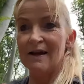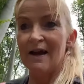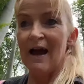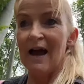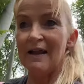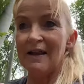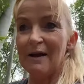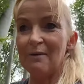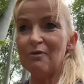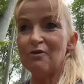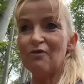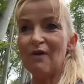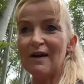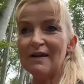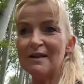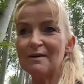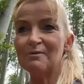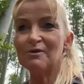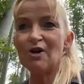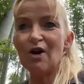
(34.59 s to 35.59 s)
And I would write
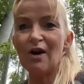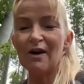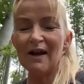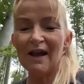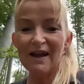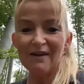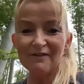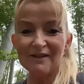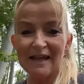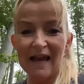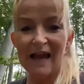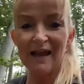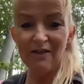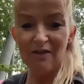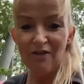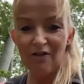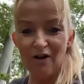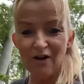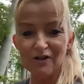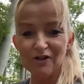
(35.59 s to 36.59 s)
them down. I have
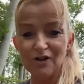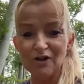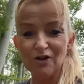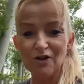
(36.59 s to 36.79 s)
10,000